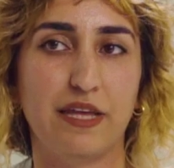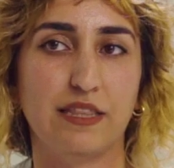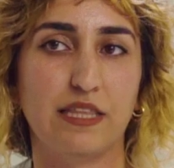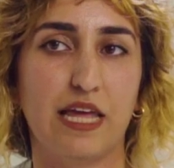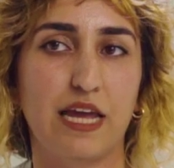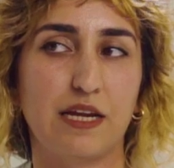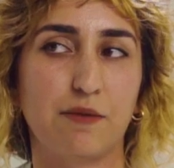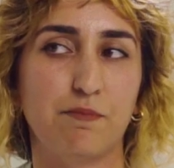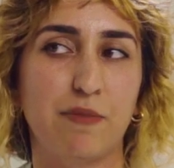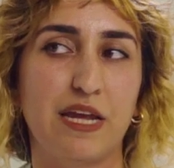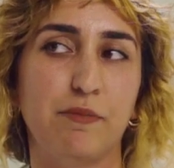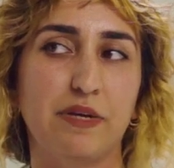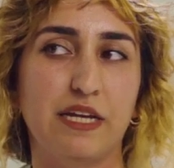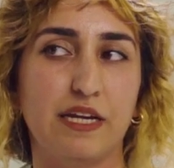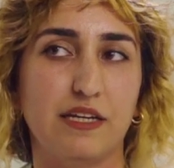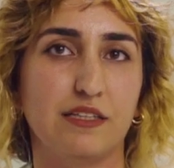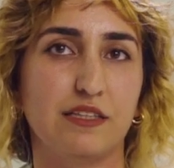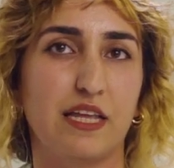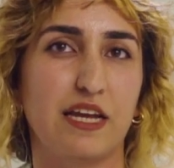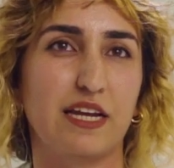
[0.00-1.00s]
And like
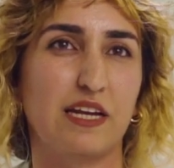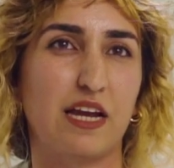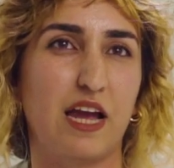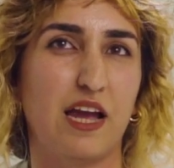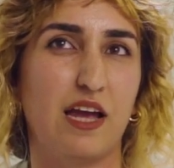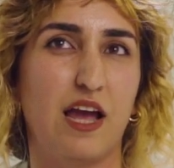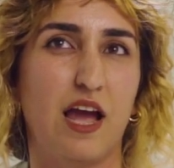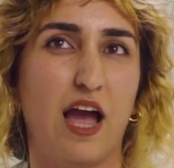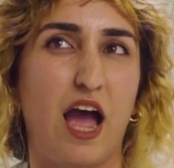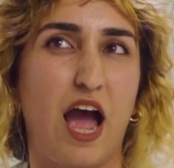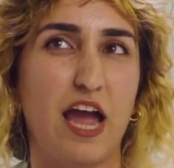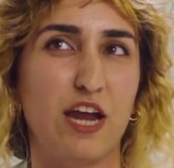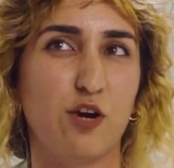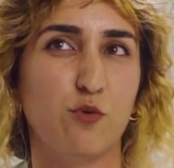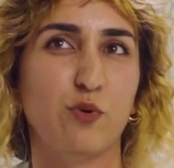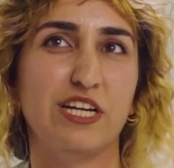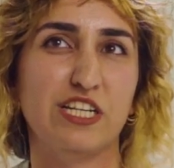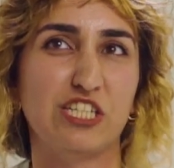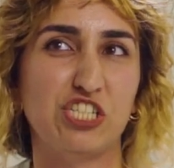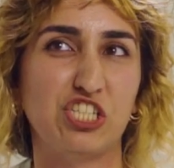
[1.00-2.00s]
maybe like I
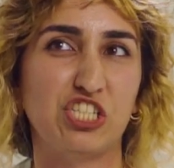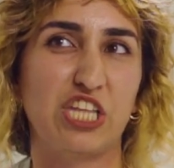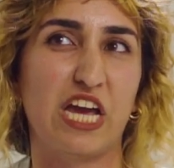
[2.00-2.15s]
wish